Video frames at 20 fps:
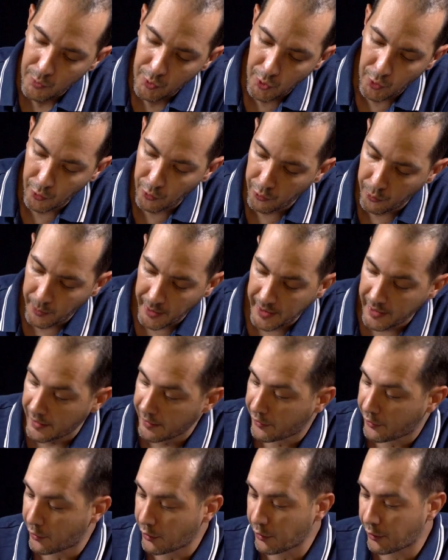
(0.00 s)
2-3
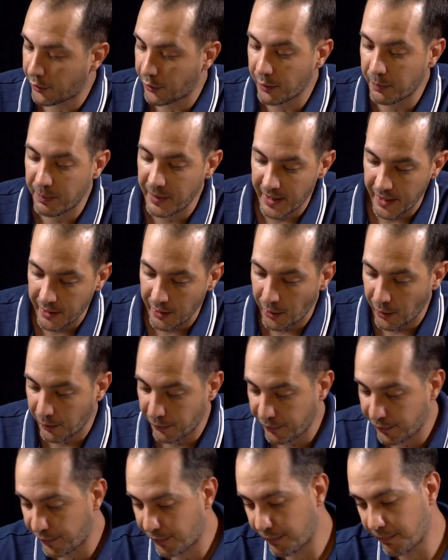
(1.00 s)
hits should be
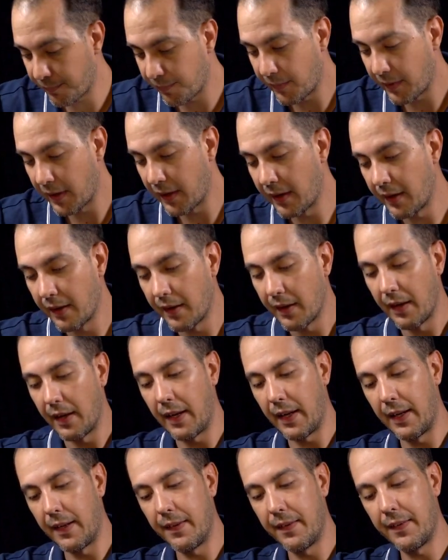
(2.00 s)
enough,
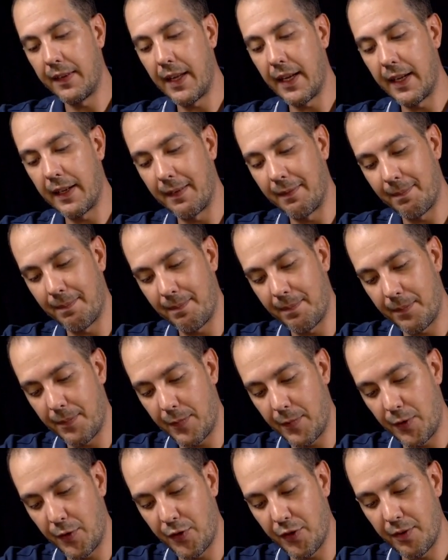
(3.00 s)
and then
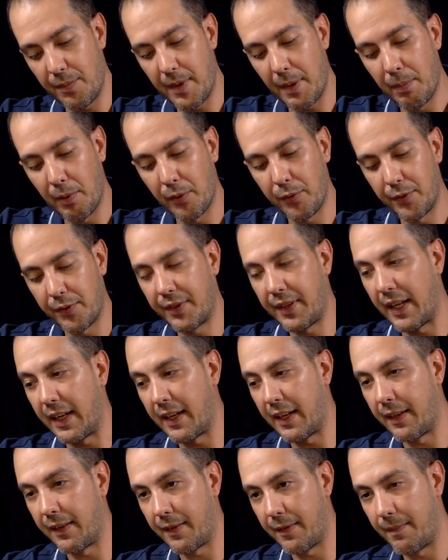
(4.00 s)
you should be able to take
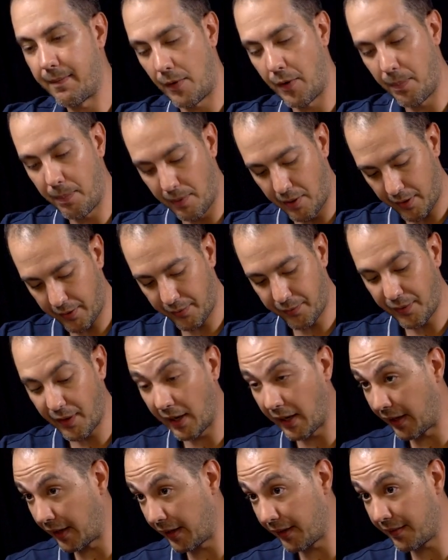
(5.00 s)
it apart
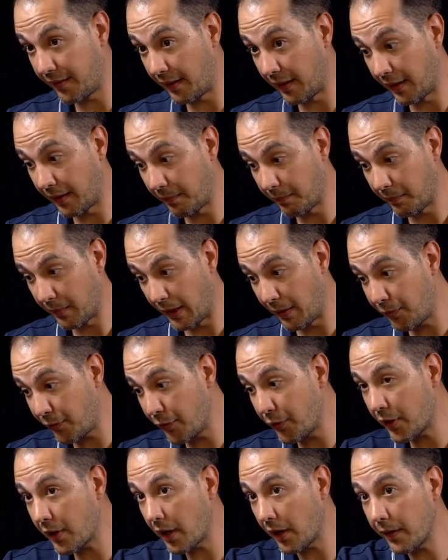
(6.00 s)
fairly easily. If
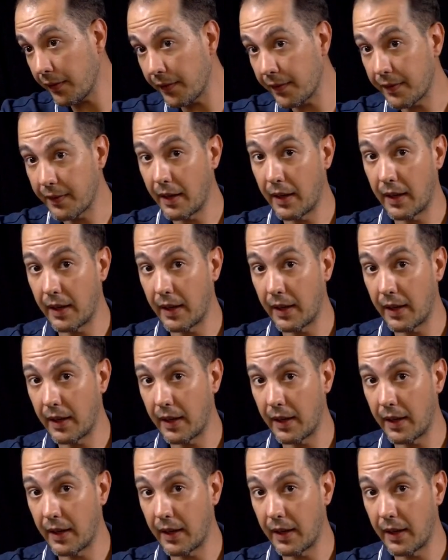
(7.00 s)
you can't,